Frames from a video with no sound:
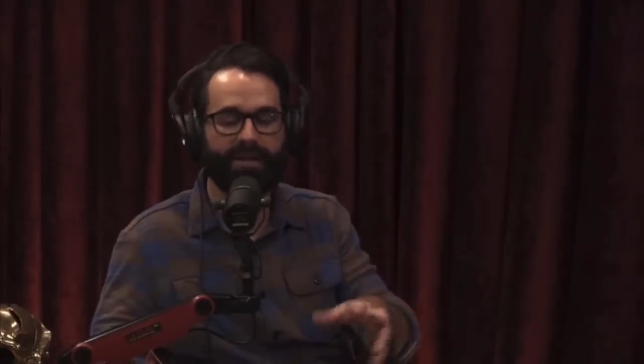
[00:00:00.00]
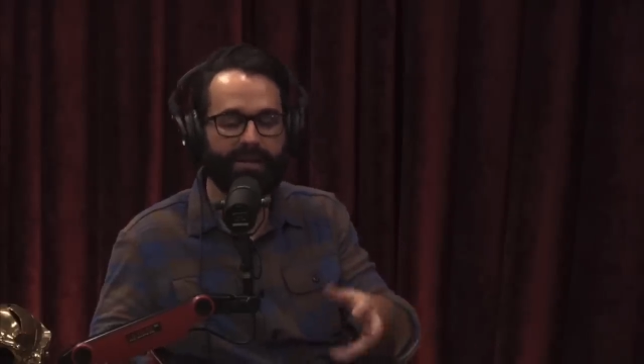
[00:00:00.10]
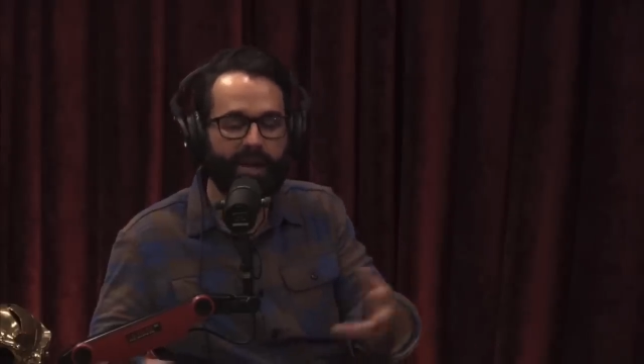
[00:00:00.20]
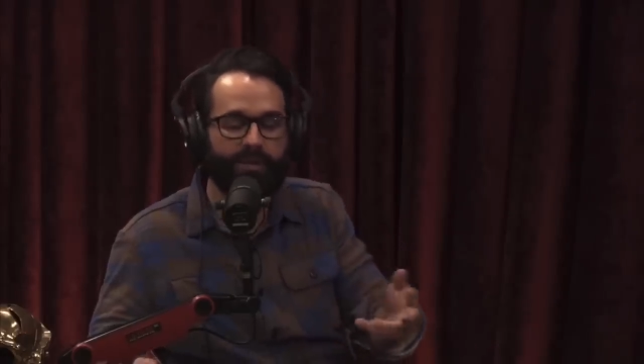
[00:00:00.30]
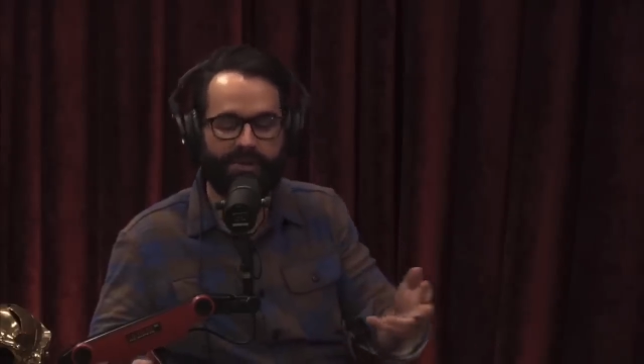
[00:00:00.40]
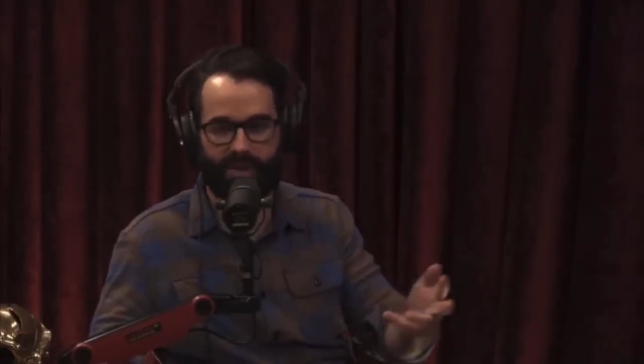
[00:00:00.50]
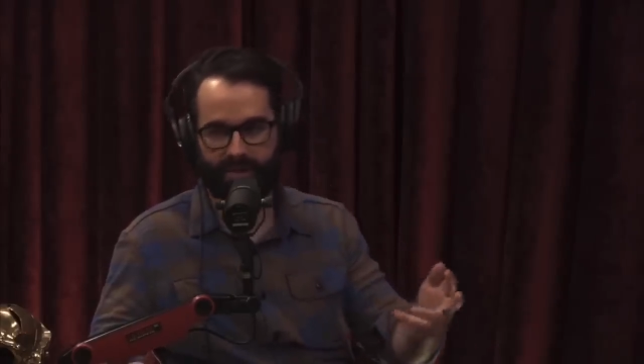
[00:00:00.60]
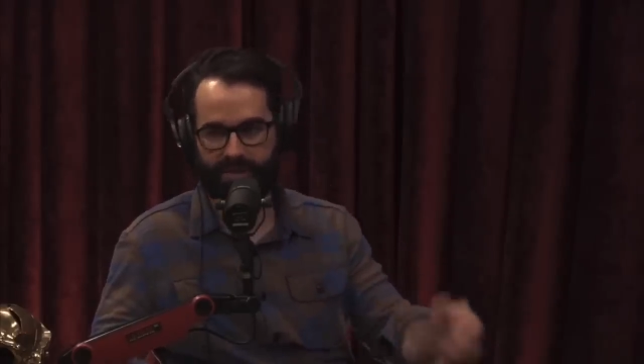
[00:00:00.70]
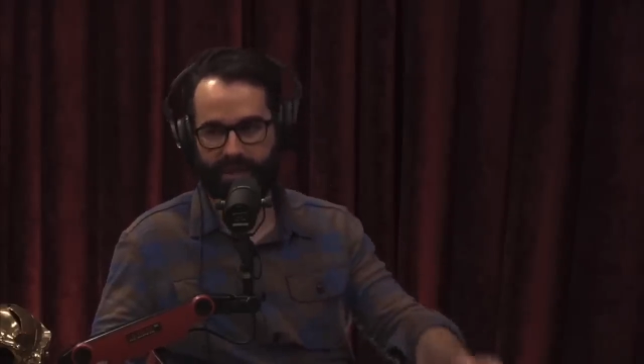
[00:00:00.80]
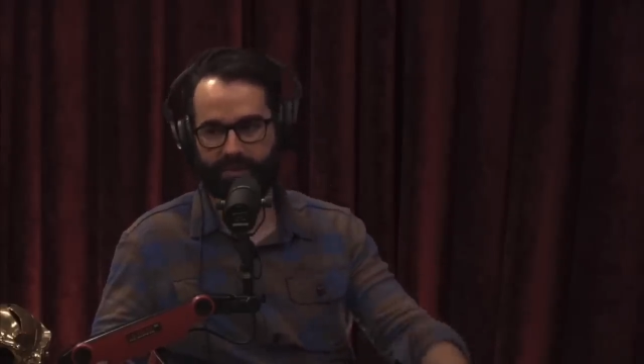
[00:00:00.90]
It always
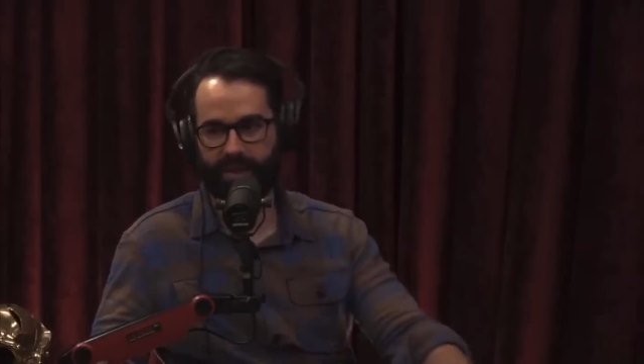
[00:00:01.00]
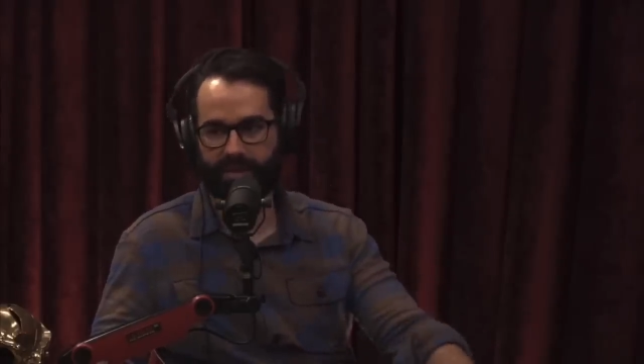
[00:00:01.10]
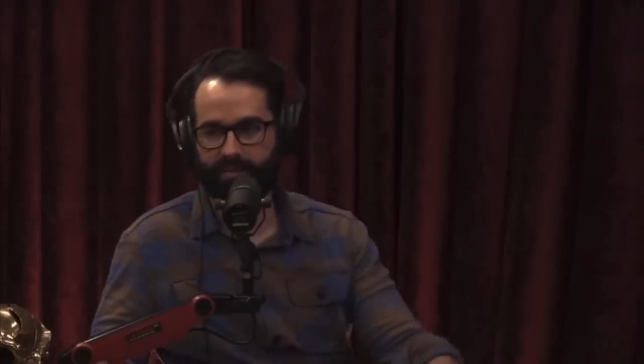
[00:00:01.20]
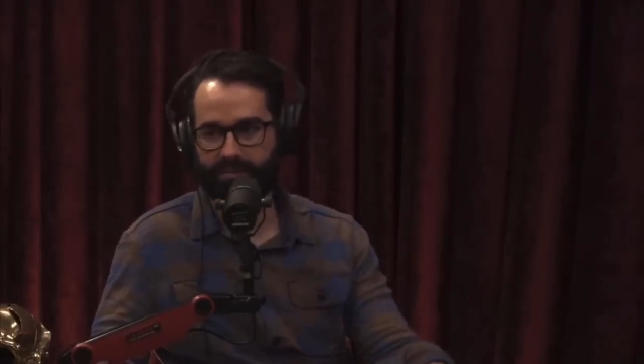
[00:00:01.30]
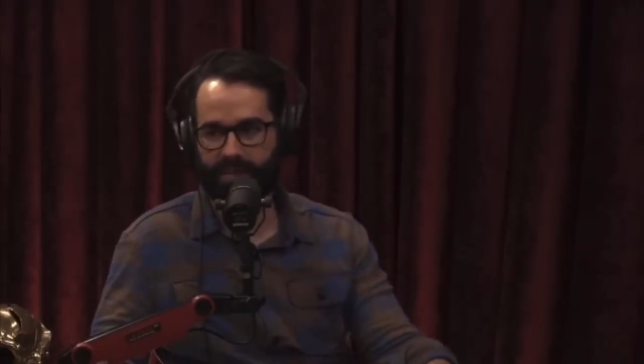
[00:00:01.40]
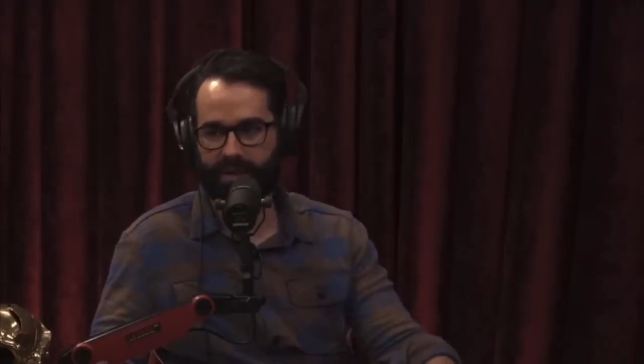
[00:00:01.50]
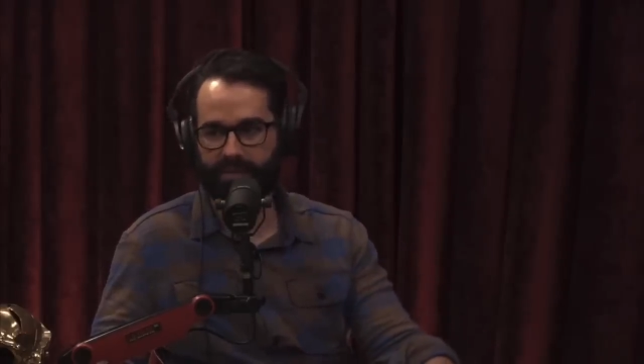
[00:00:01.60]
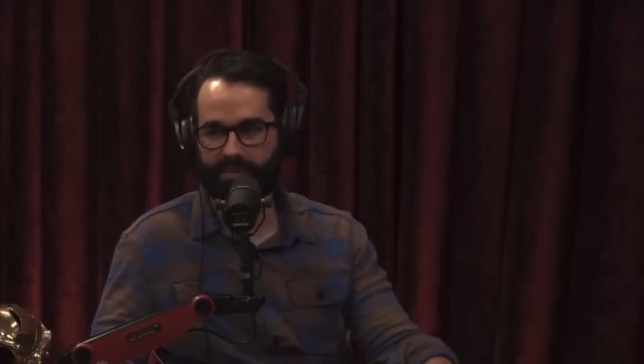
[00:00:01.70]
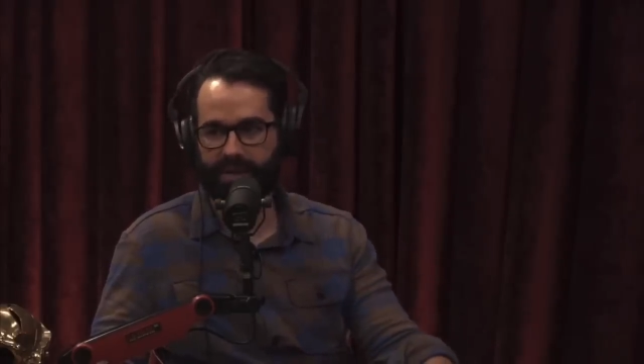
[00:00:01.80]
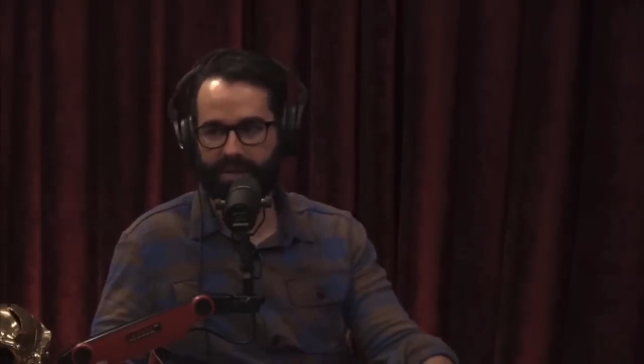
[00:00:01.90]
starts that way. But
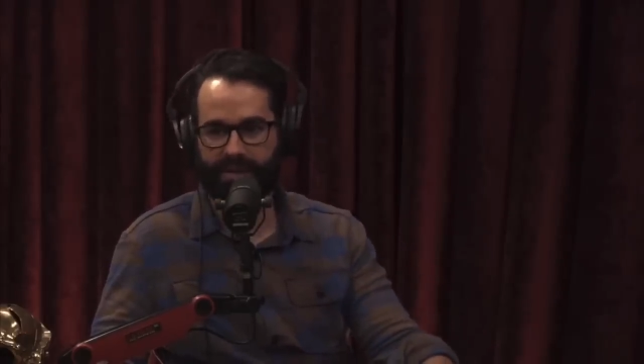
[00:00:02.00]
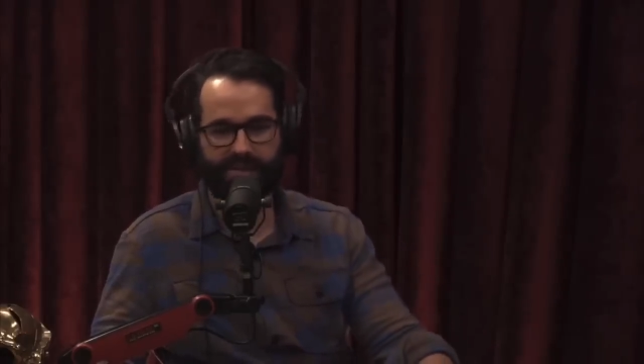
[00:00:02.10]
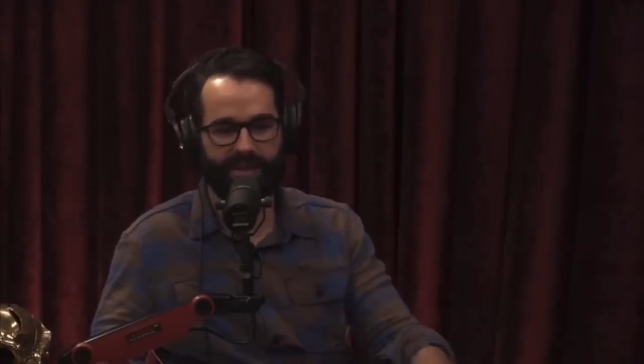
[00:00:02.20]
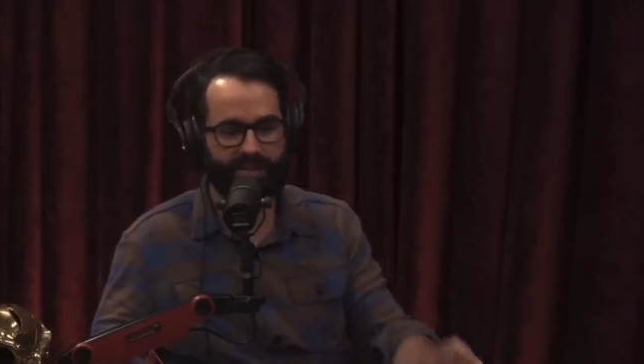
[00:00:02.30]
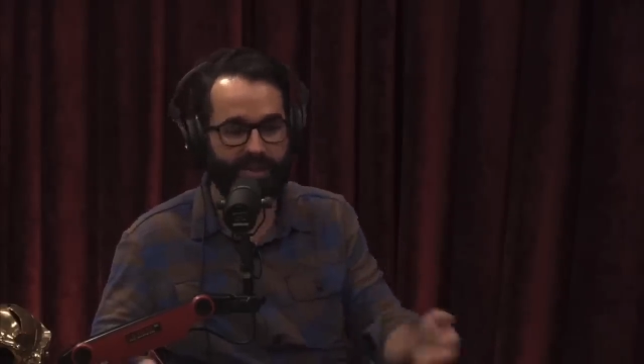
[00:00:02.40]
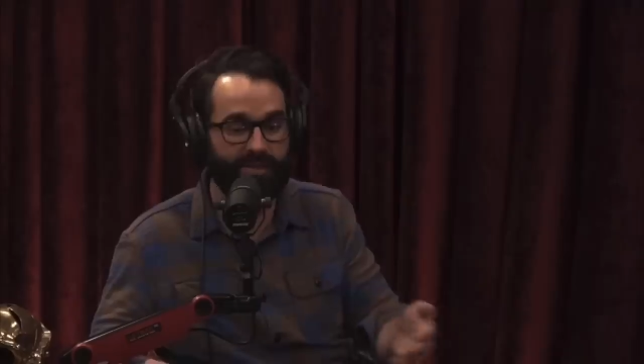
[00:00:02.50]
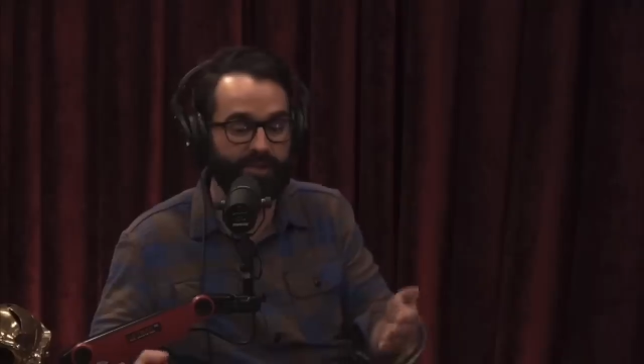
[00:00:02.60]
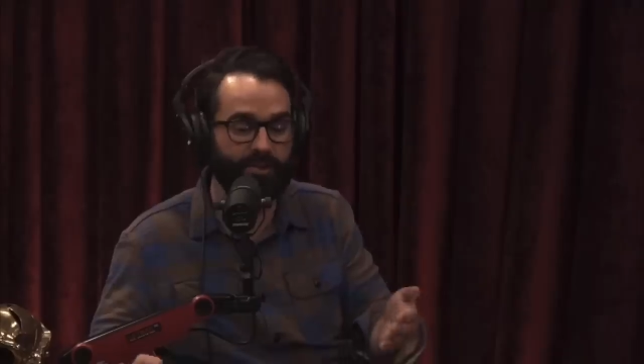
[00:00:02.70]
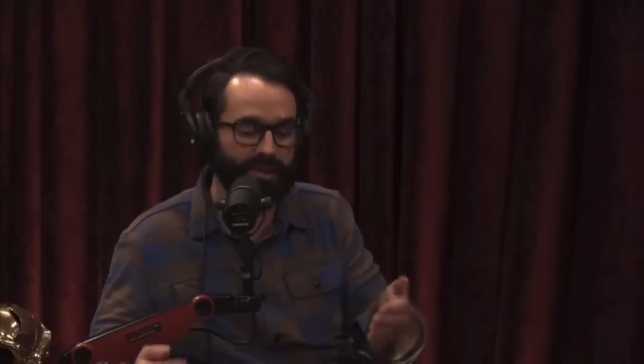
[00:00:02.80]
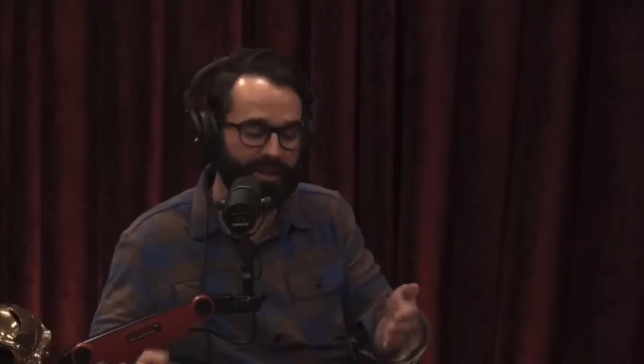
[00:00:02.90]
like I said,
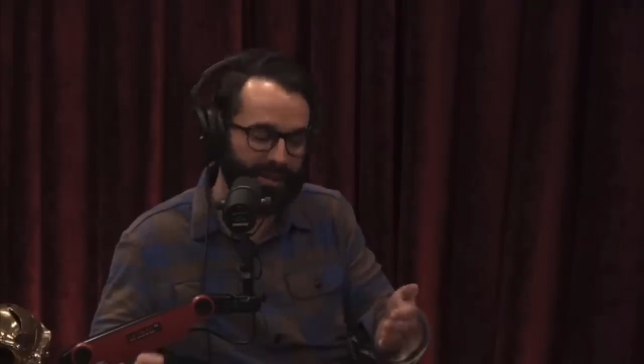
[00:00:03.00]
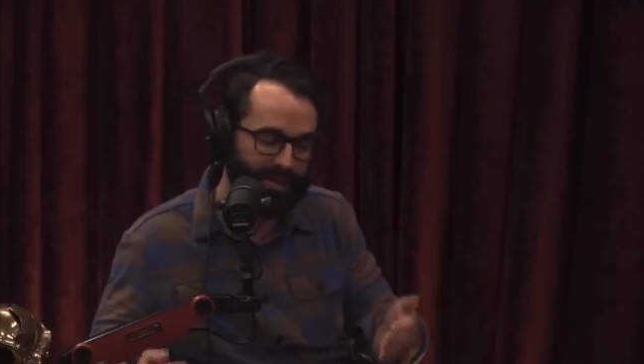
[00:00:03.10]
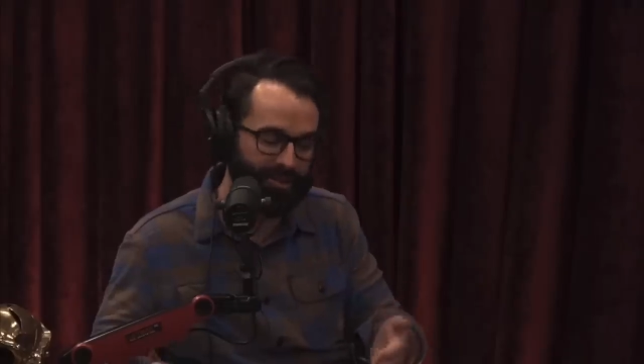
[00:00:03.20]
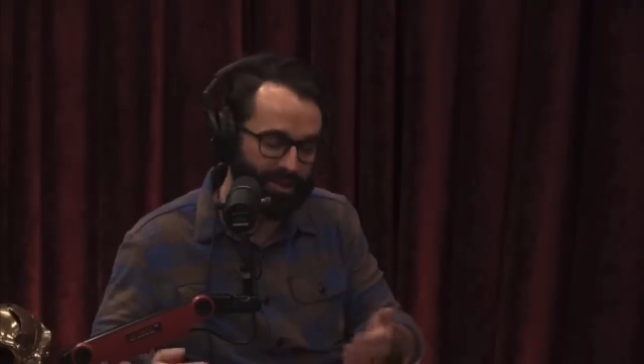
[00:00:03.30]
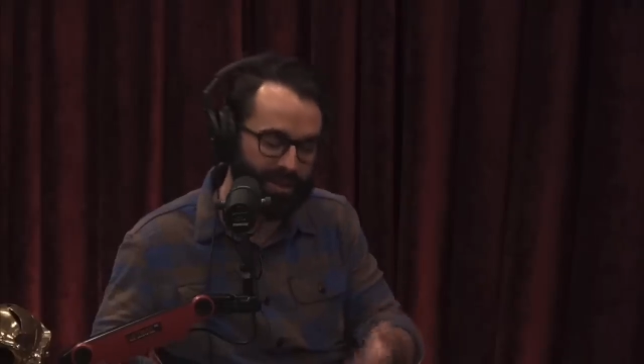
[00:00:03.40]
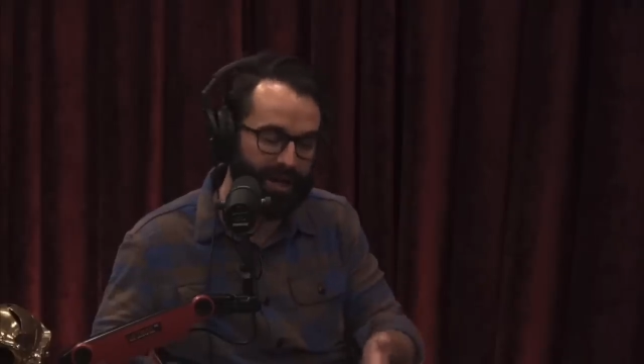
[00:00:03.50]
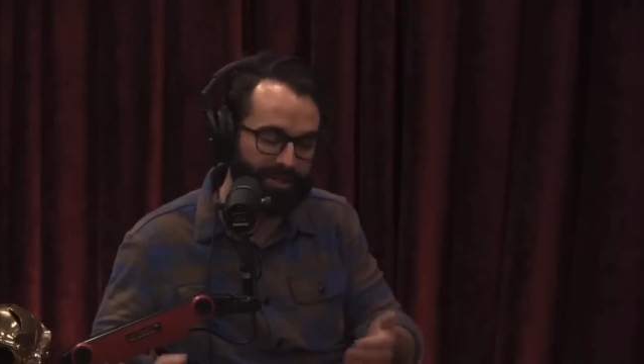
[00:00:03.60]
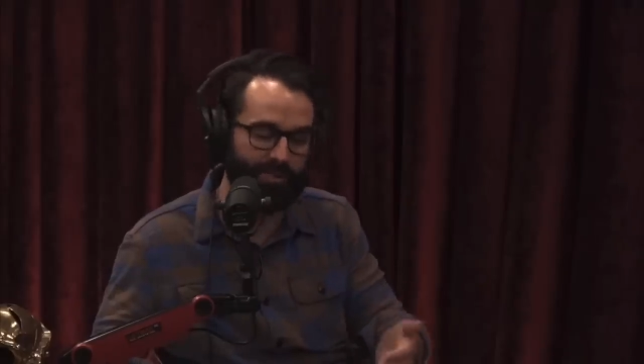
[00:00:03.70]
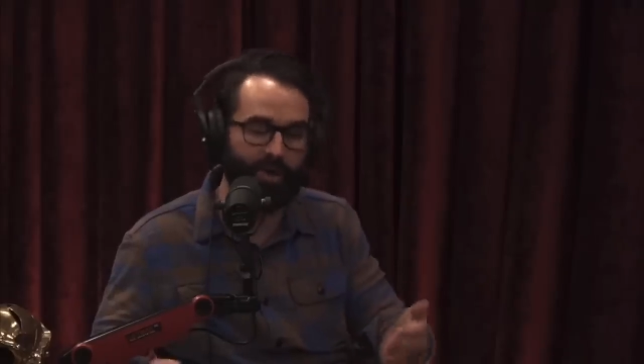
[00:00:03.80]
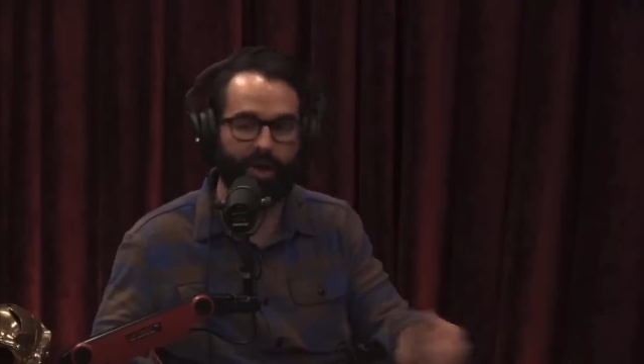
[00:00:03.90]
it's actually
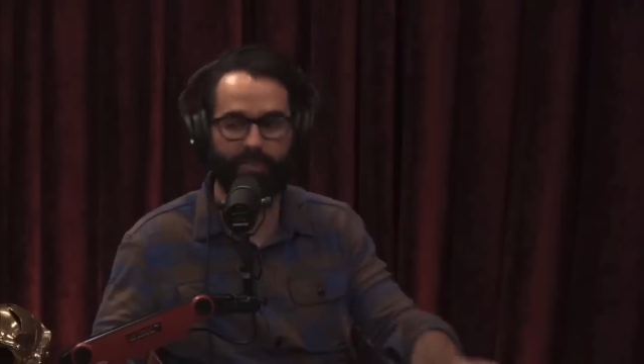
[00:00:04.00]
not small.